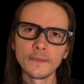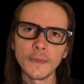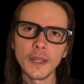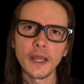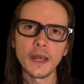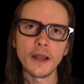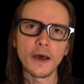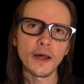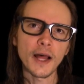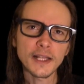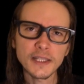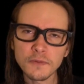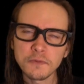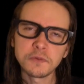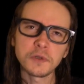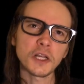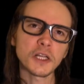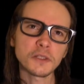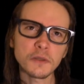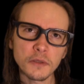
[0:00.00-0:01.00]
You know, that's
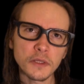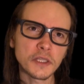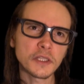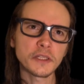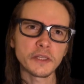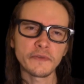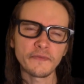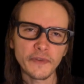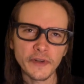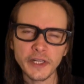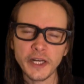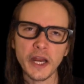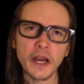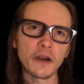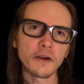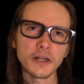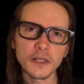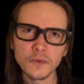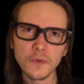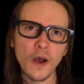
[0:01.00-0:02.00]
just what these
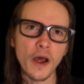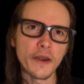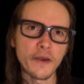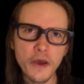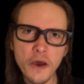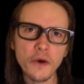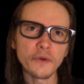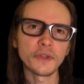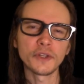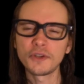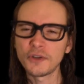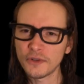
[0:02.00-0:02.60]
terrorists want. No, the